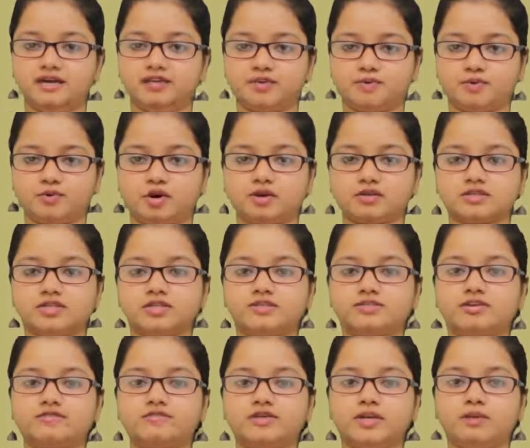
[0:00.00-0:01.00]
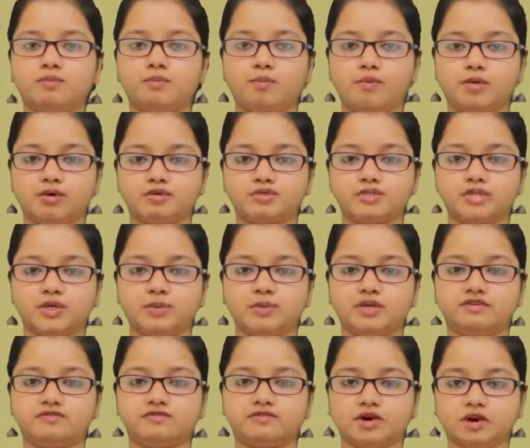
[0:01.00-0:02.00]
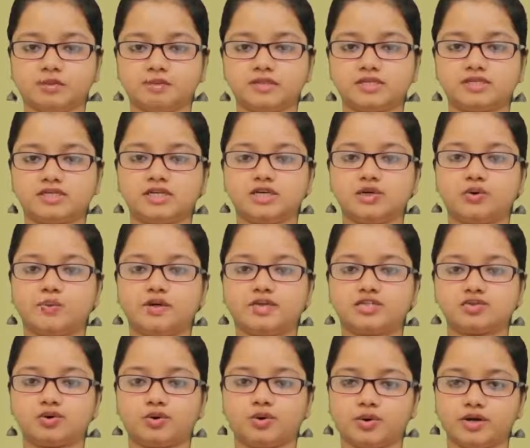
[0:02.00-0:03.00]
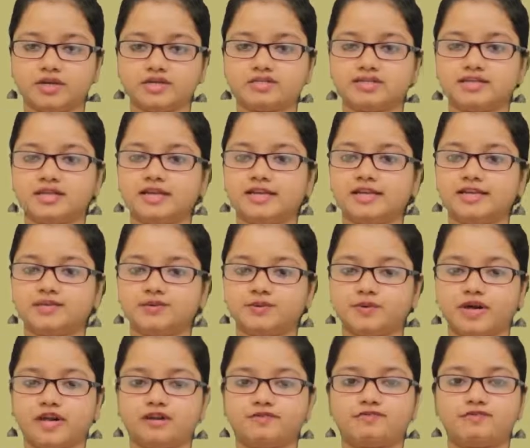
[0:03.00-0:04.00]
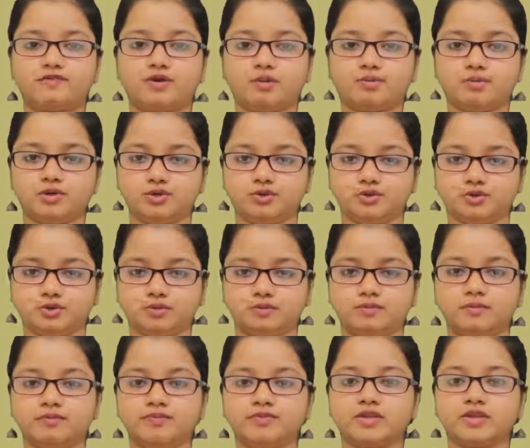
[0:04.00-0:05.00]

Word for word: The process of imposed uniformity which originally derived from Europe